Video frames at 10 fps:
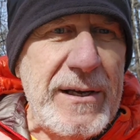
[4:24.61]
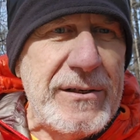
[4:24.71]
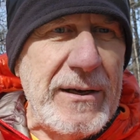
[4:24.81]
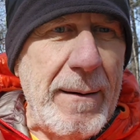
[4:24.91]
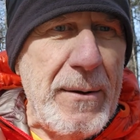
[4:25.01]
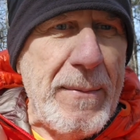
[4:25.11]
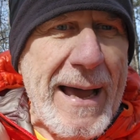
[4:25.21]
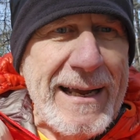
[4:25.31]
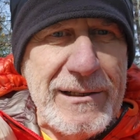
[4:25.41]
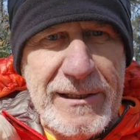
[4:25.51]
So I'll be
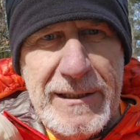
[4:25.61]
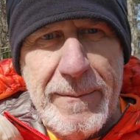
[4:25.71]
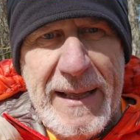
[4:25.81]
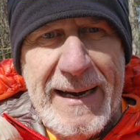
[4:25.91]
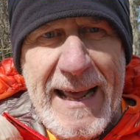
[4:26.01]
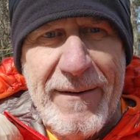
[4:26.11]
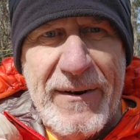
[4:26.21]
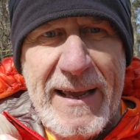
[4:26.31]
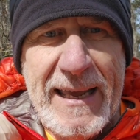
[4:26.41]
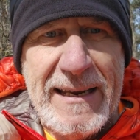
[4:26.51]
back in just a minute
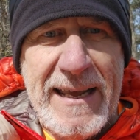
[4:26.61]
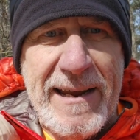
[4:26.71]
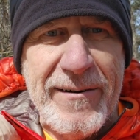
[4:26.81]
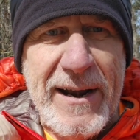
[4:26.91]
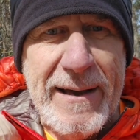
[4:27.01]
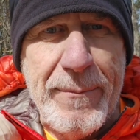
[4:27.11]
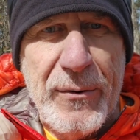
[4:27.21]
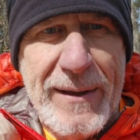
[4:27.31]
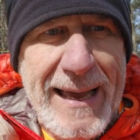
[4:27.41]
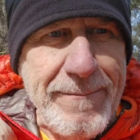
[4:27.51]
after I get geared up,
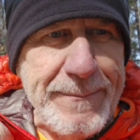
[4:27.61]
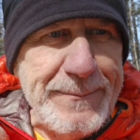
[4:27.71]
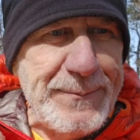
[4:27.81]
okay?